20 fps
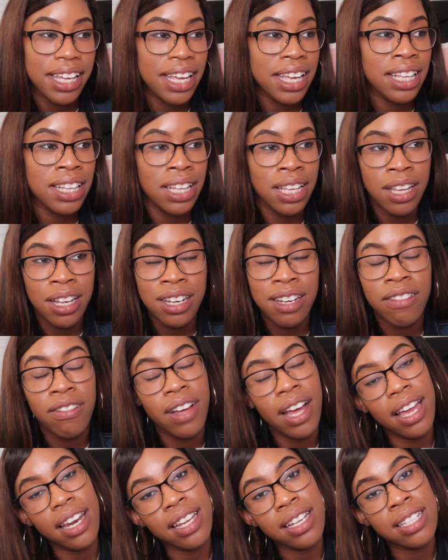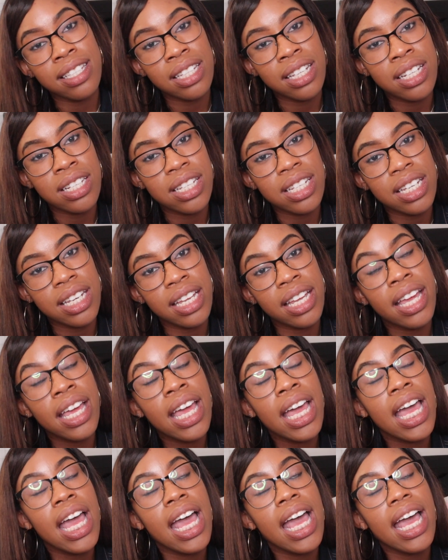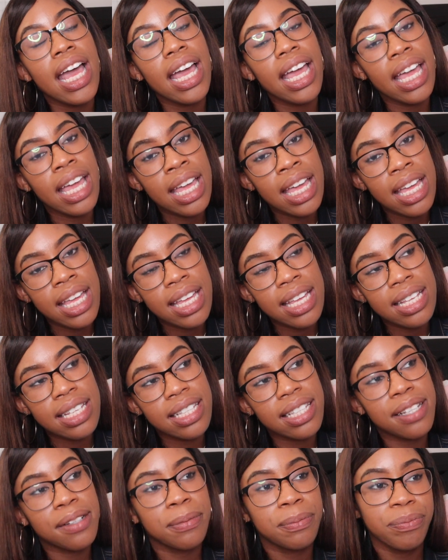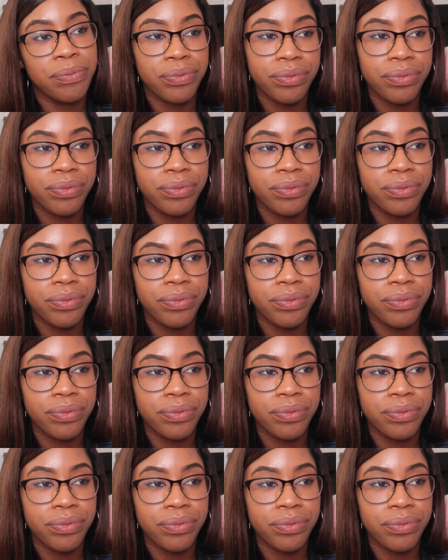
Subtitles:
And then Divine Extension is